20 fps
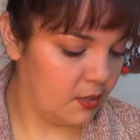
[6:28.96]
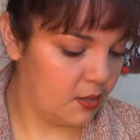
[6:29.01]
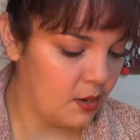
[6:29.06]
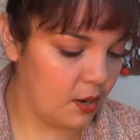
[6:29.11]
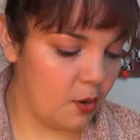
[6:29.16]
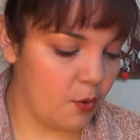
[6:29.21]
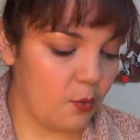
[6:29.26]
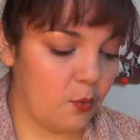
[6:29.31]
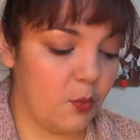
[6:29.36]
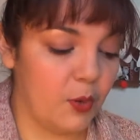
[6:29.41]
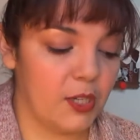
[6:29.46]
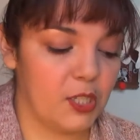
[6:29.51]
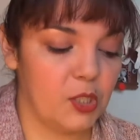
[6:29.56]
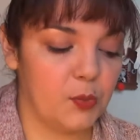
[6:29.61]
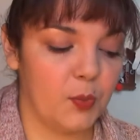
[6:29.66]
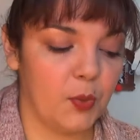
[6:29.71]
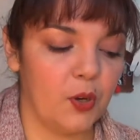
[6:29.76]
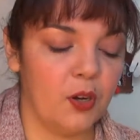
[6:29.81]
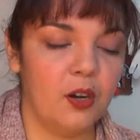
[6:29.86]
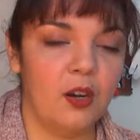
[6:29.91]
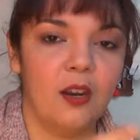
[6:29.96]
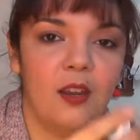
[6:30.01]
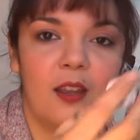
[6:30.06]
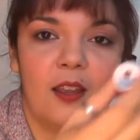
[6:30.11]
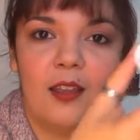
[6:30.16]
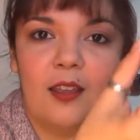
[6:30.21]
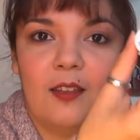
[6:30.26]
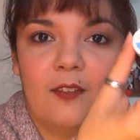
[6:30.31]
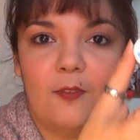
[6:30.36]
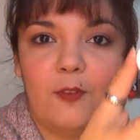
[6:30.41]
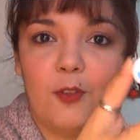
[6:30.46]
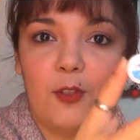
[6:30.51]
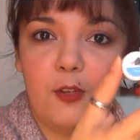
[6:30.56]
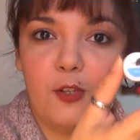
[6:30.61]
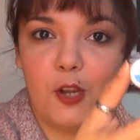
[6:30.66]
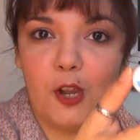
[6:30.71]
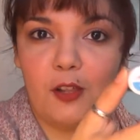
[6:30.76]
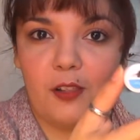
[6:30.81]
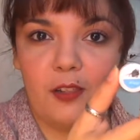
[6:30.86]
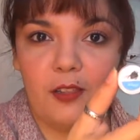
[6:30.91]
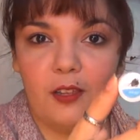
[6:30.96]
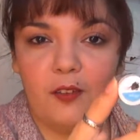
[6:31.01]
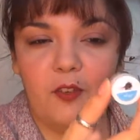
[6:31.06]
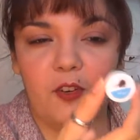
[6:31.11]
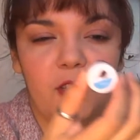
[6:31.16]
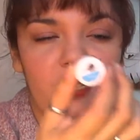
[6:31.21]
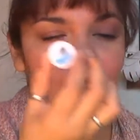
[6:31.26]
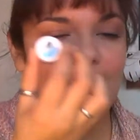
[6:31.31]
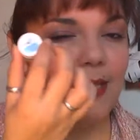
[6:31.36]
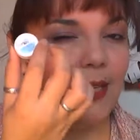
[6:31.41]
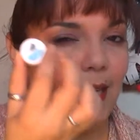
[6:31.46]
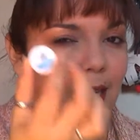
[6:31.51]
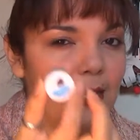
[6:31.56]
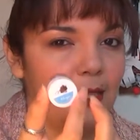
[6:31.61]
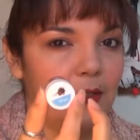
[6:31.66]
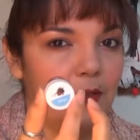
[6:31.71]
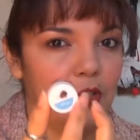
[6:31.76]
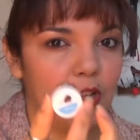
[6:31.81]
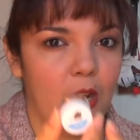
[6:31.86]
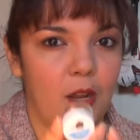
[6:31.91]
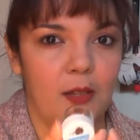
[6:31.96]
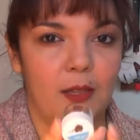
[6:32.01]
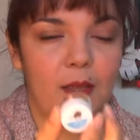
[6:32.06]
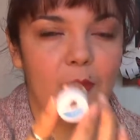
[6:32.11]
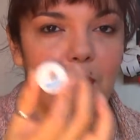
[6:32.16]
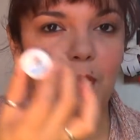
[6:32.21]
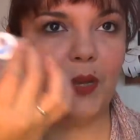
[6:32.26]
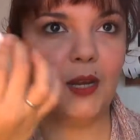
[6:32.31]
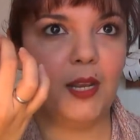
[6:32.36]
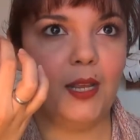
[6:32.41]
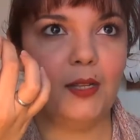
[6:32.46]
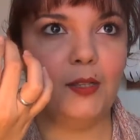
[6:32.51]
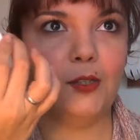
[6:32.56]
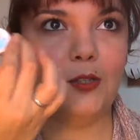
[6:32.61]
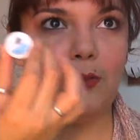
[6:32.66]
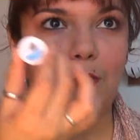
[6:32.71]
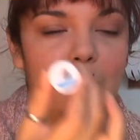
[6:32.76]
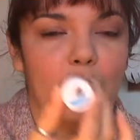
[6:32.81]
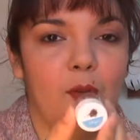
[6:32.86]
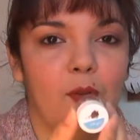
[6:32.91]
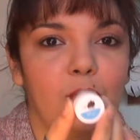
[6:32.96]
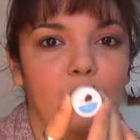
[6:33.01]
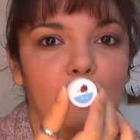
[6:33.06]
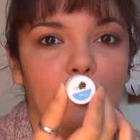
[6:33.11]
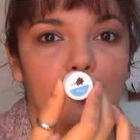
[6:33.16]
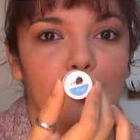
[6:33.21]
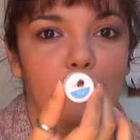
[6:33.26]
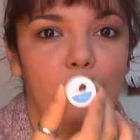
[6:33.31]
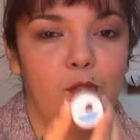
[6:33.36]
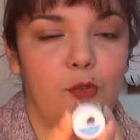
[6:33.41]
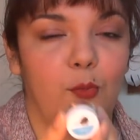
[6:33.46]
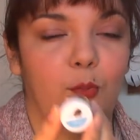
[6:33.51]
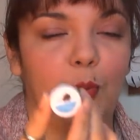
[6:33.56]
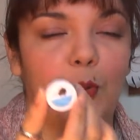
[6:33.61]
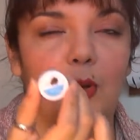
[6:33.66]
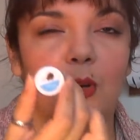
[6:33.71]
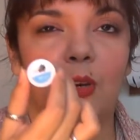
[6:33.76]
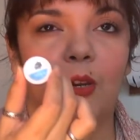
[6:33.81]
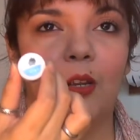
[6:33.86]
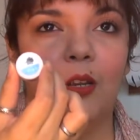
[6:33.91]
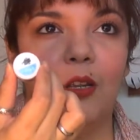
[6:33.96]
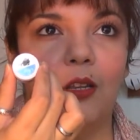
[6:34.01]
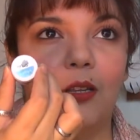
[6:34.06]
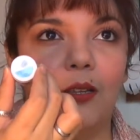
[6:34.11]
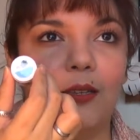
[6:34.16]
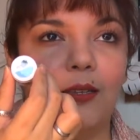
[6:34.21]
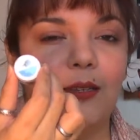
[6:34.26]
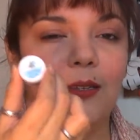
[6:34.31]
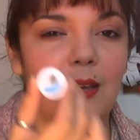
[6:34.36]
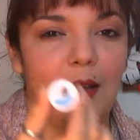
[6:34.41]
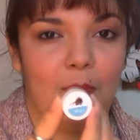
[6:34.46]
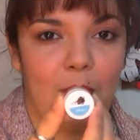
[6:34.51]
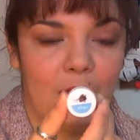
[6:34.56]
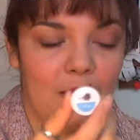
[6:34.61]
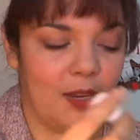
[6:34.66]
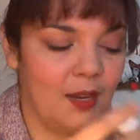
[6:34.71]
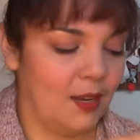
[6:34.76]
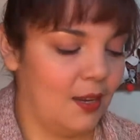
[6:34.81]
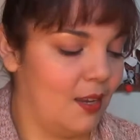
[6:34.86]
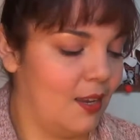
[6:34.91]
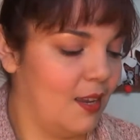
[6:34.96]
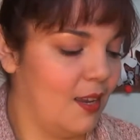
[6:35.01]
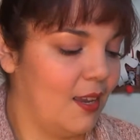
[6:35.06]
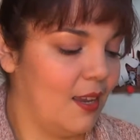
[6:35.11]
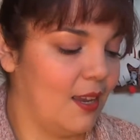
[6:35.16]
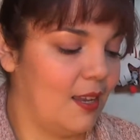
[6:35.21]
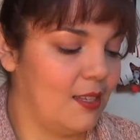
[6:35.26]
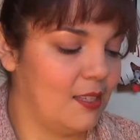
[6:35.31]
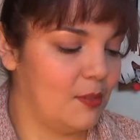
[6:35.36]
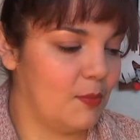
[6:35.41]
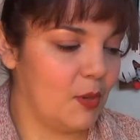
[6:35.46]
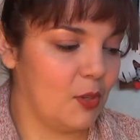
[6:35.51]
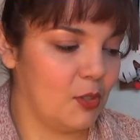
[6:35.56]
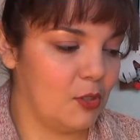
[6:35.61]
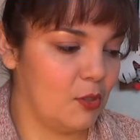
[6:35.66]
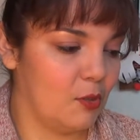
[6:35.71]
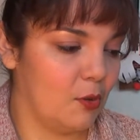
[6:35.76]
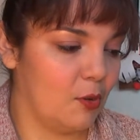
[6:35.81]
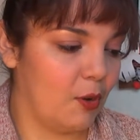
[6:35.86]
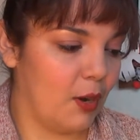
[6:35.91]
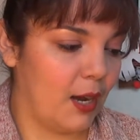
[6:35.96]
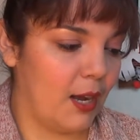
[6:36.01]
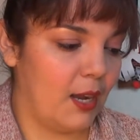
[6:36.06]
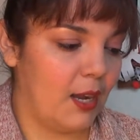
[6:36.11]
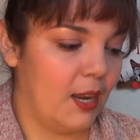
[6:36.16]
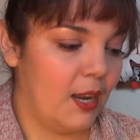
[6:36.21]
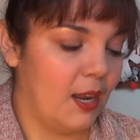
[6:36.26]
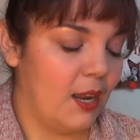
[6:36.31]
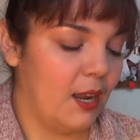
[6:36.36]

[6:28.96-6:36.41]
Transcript: Whisper, for the chocolate lovers. It's a hint of chocolate, but it smells super yummy. It smells so great.